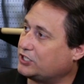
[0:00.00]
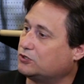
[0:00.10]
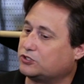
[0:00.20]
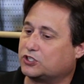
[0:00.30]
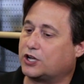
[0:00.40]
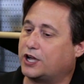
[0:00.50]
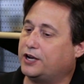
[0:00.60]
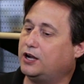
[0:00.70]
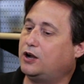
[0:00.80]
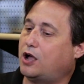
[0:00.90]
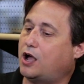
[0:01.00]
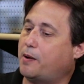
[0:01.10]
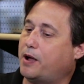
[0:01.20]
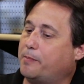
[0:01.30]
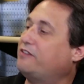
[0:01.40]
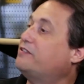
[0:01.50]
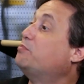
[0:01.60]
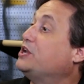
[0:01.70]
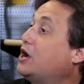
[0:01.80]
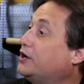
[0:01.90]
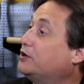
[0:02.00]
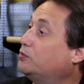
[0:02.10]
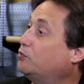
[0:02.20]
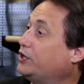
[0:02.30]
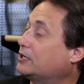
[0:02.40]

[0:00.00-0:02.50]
ASUS has gone above and beyond when